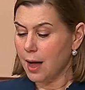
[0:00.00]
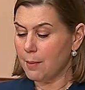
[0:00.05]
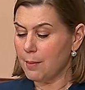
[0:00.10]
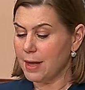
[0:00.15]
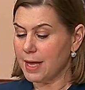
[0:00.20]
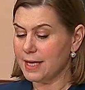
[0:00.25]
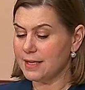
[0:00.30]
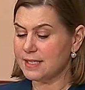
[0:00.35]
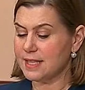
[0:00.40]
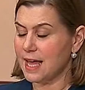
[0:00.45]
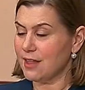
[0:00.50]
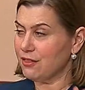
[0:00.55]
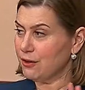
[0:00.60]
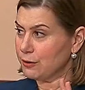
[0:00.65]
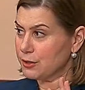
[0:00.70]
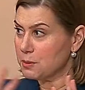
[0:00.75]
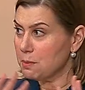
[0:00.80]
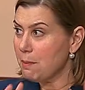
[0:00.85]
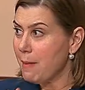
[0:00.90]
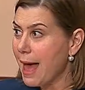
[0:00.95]
is that
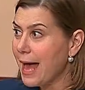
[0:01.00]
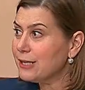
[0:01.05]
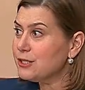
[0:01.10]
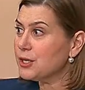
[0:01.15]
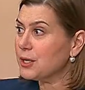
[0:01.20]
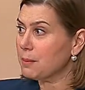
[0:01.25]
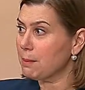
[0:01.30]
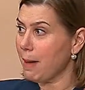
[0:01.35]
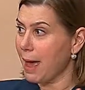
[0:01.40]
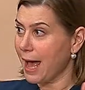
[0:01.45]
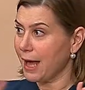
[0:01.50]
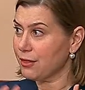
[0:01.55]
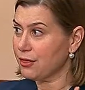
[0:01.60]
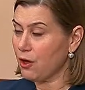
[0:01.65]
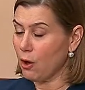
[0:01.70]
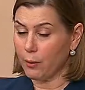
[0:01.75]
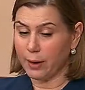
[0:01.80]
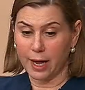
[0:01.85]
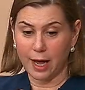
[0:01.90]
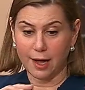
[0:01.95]
there's magic math
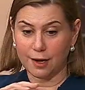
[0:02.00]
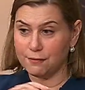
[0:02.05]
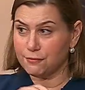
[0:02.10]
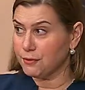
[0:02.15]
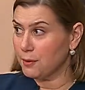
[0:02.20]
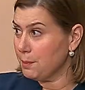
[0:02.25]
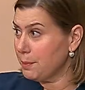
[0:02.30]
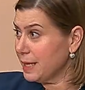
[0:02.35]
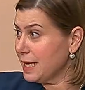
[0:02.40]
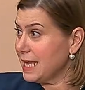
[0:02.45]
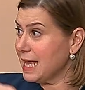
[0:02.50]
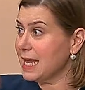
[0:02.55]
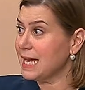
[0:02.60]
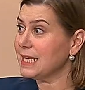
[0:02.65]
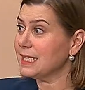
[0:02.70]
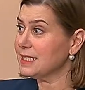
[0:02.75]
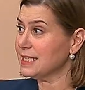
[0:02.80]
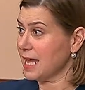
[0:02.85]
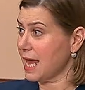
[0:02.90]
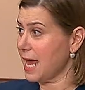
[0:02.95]
going on from
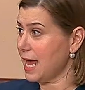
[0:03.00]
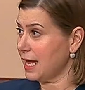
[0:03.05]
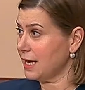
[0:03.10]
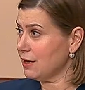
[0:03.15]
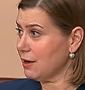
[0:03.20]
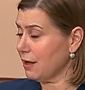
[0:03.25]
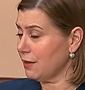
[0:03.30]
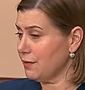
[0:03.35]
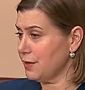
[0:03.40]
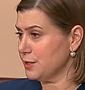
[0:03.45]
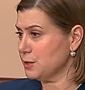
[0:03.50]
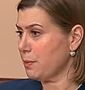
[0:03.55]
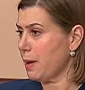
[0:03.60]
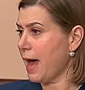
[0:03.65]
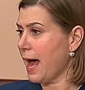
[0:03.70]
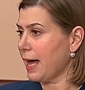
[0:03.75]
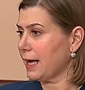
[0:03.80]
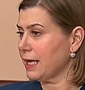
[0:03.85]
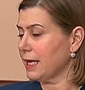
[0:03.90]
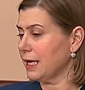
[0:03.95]
beginning to end on this
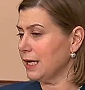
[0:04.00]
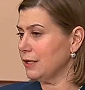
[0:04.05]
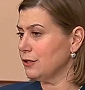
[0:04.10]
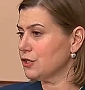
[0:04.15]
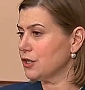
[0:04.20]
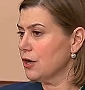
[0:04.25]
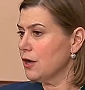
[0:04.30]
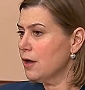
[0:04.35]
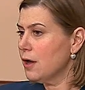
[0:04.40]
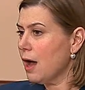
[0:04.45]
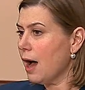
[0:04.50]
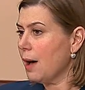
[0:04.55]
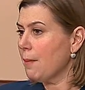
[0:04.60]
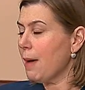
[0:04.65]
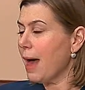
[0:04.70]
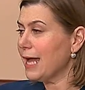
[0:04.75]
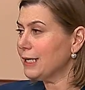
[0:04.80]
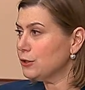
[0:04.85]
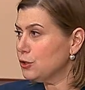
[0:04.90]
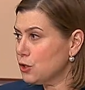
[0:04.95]
package,
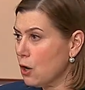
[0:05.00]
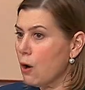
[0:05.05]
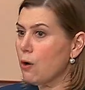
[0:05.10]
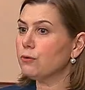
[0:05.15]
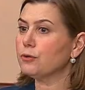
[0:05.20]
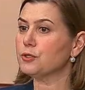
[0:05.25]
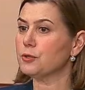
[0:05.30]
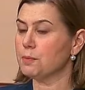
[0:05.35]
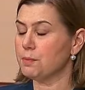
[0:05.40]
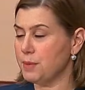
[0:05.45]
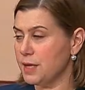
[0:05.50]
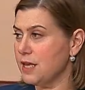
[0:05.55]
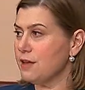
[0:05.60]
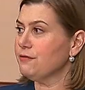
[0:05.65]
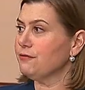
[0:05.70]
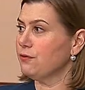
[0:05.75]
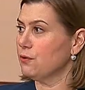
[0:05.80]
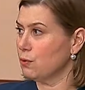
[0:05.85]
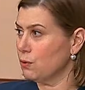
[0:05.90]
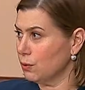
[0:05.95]
and don't be
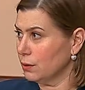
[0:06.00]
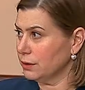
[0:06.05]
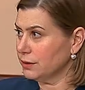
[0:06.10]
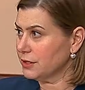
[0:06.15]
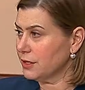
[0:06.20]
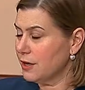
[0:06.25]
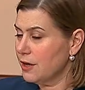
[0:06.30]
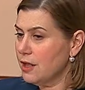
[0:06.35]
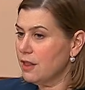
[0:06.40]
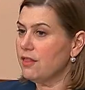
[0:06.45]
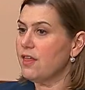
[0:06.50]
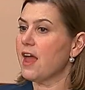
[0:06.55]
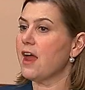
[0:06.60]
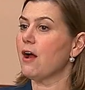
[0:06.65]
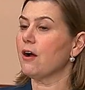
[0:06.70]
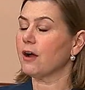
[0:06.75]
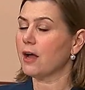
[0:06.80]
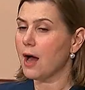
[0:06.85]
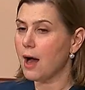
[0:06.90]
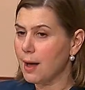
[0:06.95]
fooled. They
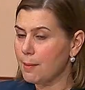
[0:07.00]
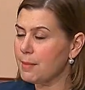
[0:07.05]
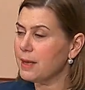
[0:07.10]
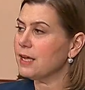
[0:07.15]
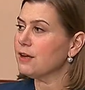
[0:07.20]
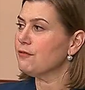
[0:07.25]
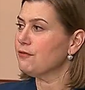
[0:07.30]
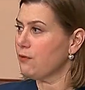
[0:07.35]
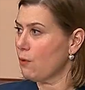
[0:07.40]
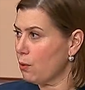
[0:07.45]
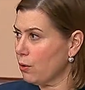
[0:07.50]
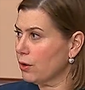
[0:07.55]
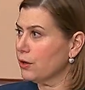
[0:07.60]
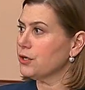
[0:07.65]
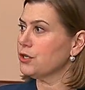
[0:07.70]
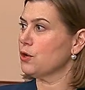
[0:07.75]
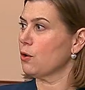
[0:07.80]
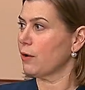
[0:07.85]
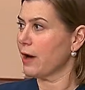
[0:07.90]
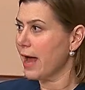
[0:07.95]
are coming for
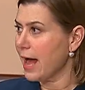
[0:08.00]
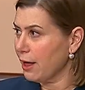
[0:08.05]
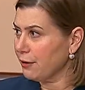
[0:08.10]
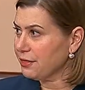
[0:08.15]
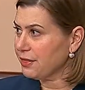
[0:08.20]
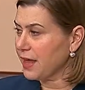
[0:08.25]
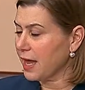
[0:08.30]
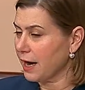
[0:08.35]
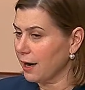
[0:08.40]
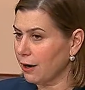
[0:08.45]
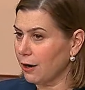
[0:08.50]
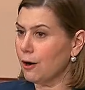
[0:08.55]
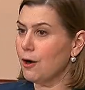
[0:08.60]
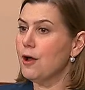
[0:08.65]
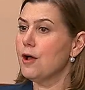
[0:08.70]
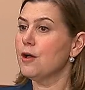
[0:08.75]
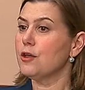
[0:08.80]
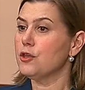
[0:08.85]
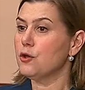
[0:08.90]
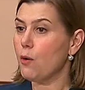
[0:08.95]
your health care.
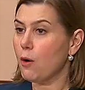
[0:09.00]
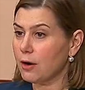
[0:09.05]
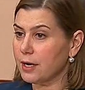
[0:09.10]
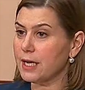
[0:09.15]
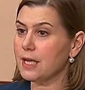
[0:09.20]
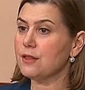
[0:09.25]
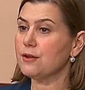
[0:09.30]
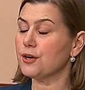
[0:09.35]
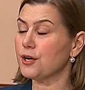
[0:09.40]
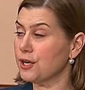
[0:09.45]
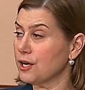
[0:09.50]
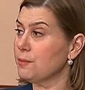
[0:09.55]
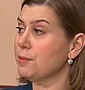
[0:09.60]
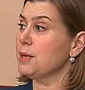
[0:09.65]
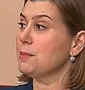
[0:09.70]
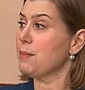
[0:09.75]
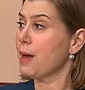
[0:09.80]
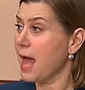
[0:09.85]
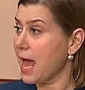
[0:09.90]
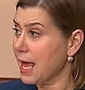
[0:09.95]
You are either gonna be
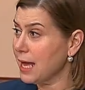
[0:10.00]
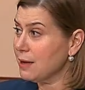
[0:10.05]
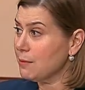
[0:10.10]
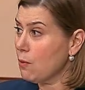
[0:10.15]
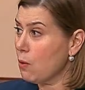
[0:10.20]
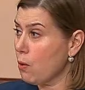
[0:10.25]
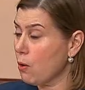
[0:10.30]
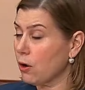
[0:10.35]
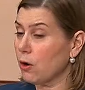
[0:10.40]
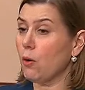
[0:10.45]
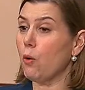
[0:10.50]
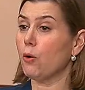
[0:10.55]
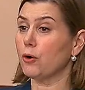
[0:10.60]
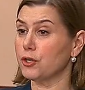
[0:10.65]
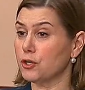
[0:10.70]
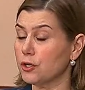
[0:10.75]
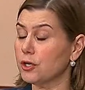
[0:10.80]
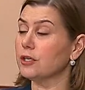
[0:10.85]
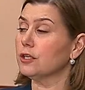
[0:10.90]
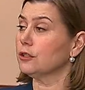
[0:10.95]
paying more or
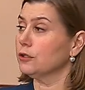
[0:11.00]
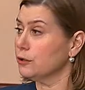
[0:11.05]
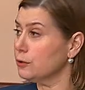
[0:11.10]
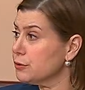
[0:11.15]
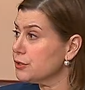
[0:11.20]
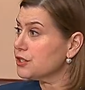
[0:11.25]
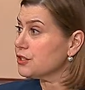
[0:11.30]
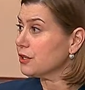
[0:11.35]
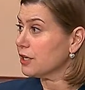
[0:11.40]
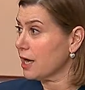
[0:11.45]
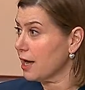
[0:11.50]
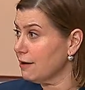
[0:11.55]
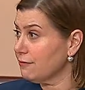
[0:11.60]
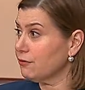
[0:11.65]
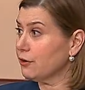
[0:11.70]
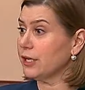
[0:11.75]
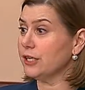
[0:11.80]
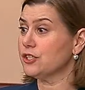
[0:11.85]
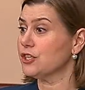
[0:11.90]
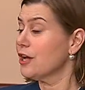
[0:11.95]
you're gonna lose your
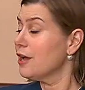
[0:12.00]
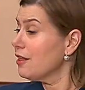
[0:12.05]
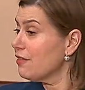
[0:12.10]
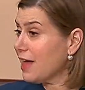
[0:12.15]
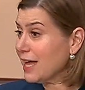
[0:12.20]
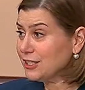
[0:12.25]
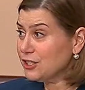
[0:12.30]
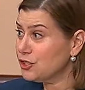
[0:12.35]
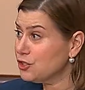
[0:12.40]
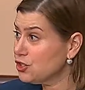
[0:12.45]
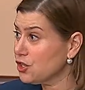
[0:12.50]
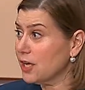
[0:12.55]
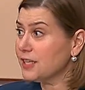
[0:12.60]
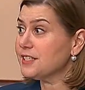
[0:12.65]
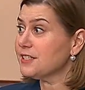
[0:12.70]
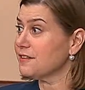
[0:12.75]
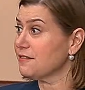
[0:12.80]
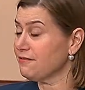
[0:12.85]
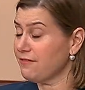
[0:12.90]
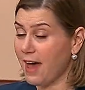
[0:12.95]
coverage. That's
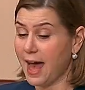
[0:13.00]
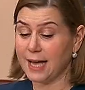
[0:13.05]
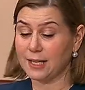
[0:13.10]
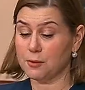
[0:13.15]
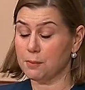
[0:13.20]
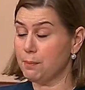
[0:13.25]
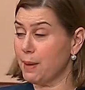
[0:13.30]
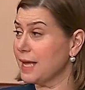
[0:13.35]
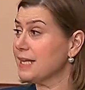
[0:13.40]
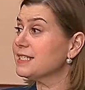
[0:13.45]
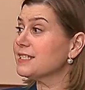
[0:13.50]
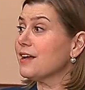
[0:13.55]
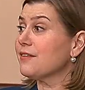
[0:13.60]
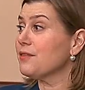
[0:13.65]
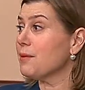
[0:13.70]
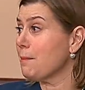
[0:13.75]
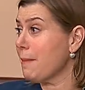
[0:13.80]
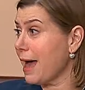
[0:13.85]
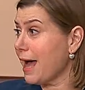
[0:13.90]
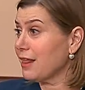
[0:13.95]
just a fact based on
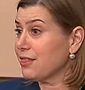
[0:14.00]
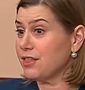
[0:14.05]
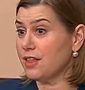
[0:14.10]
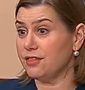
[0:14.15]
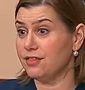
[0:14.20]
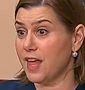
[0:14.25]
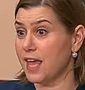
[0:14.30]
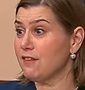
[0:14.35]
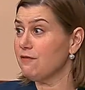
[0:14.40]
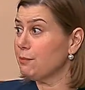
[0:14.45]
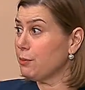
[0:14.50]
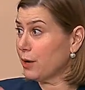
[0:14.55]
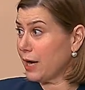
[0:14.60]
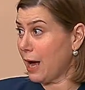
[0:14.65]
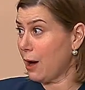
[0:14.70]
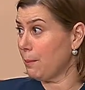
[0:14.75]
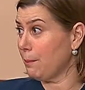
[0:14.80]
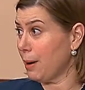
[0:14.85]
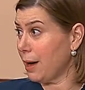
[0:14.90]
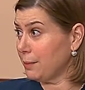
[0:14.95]
the math that they've put
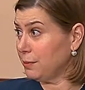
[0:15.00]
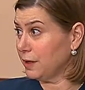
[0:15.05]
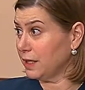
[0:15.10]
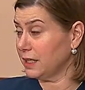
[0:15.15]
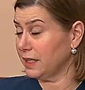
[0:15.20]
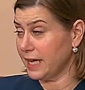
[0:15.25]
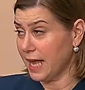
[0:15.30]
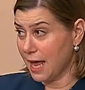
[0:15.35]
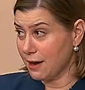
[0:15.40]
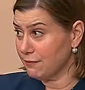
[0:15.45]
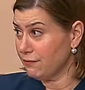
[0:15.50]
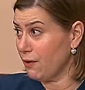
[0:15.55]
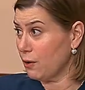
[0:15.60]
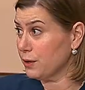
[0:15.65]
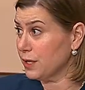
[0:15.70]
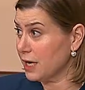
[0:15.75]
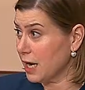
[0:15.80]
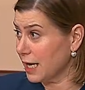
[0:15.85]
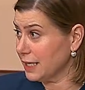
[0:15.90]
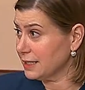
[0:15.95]
out publicly and
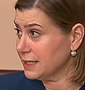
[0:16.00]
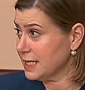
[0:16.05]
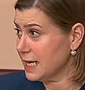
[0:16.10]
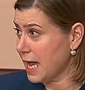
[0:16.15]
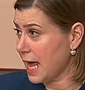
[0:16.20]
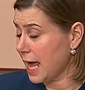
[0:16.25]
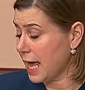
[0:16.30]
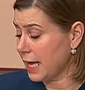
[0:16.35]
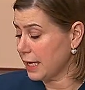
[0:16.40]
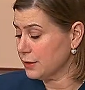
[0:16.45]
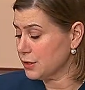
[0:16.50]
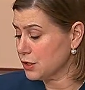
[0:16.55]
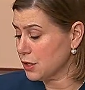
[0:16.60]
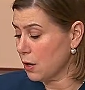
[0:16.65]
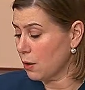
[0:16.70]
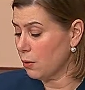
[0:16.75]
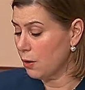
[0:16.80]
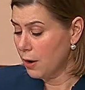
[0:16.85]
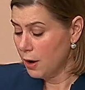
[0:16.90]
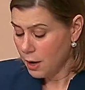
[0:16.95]
voted on today.
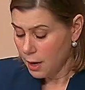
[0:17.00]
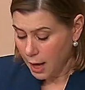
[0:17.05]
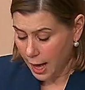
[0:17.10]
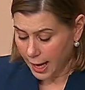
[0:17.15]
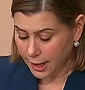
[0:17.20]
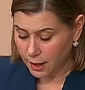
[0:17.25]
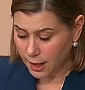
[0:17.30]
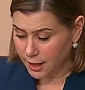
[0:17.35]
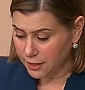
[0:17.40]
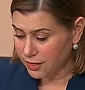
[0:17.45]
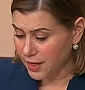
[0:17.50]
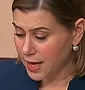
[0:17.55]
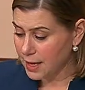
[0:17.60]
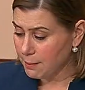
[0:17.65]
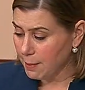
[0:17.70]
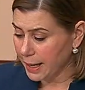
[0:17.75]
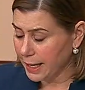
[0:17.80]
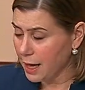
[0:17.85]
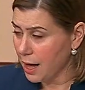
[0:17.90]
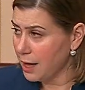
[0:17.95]
So I thank
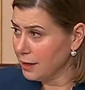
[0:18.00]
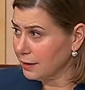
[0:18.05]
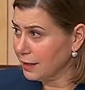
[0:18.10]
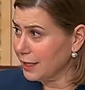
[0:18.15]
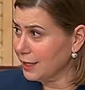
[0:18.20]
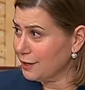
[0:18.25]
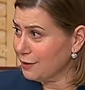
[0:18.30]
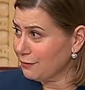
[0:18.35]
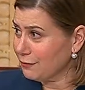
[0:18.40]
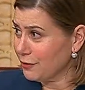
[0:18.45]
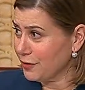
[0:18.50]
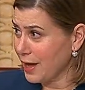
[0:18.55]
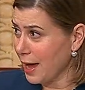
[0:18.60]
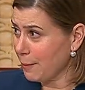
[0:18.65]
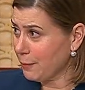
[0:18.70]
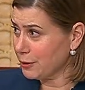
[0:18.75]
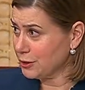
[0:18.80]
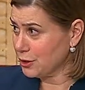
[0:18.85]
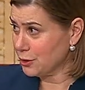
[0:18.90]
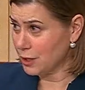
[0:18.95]
my colleague for the
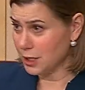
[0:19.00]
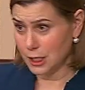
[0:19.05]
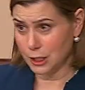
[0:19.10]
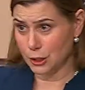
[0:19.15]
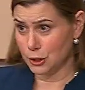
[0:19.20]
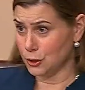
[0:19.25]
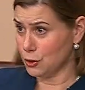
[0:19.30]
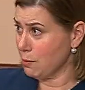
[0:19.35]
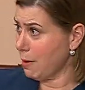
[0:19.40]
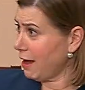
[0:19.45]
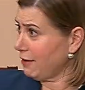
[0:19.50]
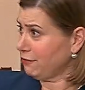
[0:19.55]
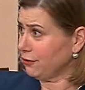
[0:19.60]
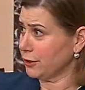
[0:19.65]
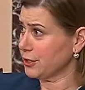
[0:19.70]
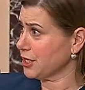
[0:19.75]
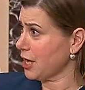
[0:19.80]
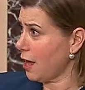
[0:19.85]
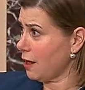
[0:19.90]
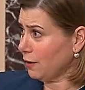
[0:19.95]
opportunity to do my
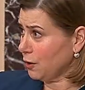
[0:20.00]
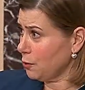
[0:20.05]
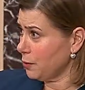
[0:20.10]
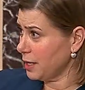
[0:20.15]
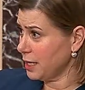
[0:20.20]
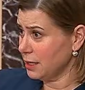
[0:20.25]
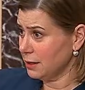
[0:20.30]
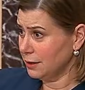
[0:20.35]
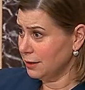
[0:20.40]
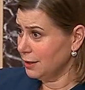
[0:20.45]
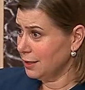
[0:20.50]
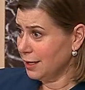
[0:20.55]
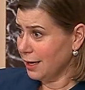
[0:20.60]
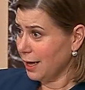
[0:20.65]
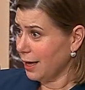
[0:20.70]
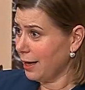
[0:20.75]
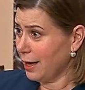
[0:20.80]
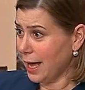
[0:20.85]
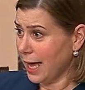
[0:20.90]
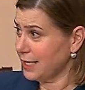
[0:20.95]
first colloquy.
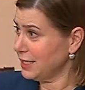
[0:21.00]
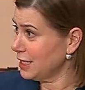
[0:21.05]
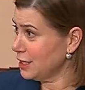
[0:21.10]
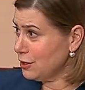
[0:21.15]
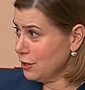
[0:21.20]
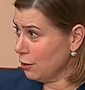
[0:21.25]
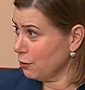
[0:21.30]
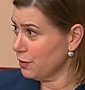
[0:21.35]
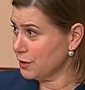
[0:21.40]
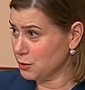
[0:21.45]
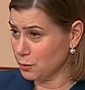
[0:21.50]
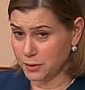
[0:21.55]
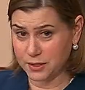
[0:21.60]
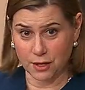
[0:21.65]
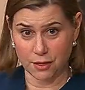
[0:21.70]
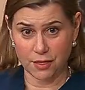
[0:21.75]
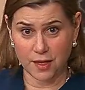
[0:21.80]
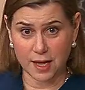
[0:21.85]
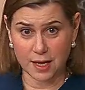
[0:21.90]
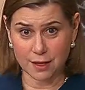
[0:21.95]
I didn't know this was a
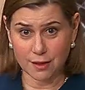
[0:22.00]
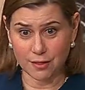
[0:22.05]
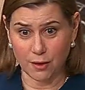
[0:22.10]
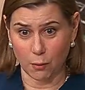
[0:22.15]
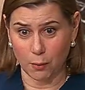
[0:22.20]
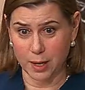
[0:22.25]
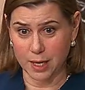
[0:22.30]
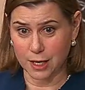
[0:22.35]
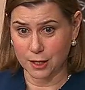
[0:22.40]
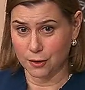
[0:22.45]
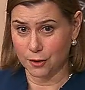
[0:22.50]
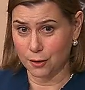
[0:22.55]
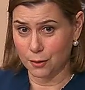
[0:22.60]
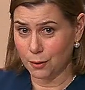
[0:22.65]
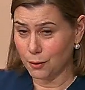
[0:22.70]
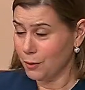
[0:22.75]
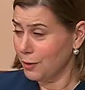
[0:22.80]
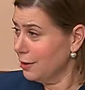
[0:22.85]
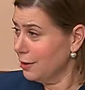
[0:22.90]
thing that we could do.